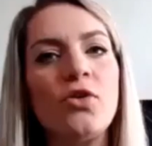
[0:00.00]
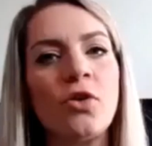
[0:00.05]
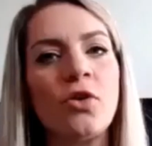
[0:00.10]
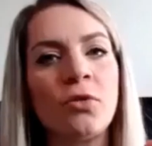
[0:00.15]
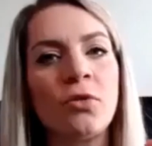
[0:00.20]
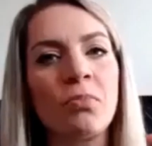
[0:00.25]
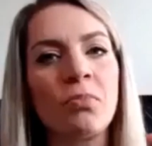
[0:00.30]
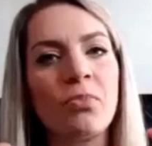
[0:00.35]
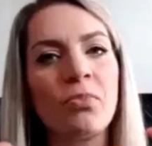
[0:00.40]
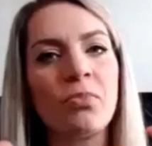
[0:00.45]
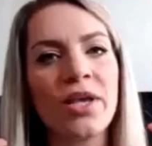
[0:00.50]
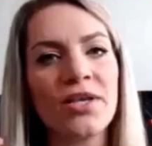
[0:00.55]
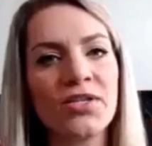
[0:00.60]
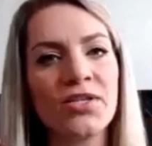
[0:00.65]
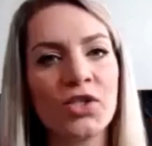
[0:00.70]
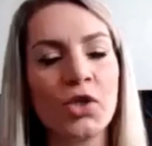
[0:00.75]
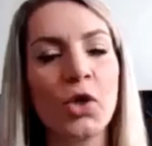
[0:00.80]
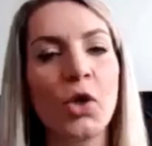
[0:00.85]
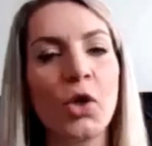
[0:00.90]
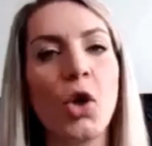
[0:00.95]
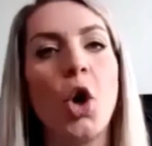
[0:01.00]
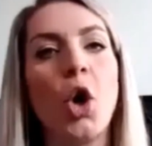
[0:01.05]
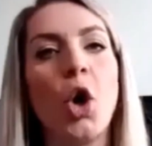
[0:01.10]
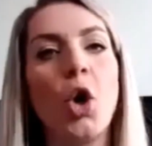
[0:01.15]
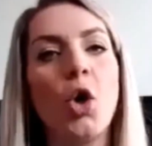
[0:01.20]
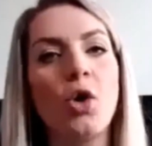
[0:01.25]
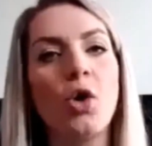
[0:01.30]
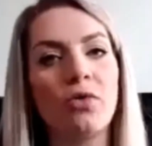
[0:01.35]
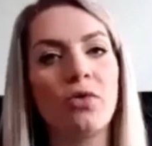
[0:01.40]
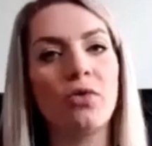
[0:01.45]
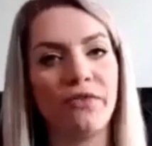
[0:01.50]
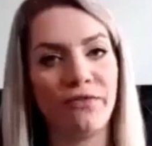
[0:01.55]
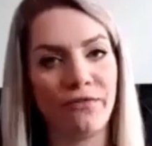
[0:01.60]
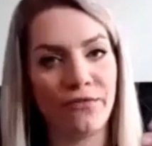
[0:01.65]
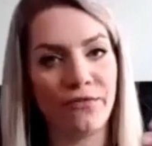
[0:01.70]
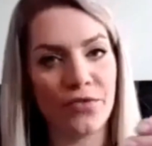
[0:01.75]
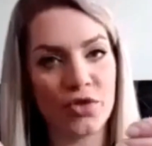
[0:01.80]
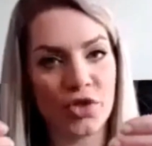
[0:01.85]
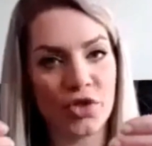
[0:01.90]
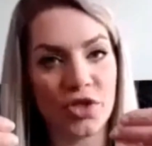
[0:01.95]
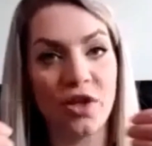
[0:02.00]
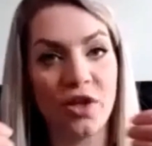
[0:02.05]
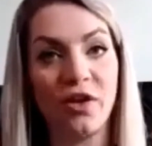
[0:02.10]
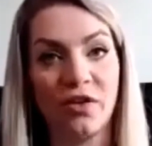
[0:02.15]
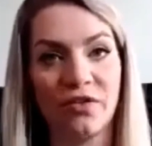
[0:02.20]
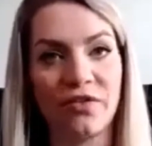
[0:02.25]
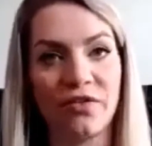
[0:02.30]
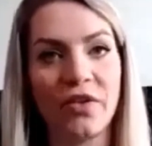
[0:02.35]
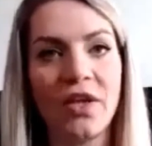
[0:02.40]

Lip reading: embrace your whole self.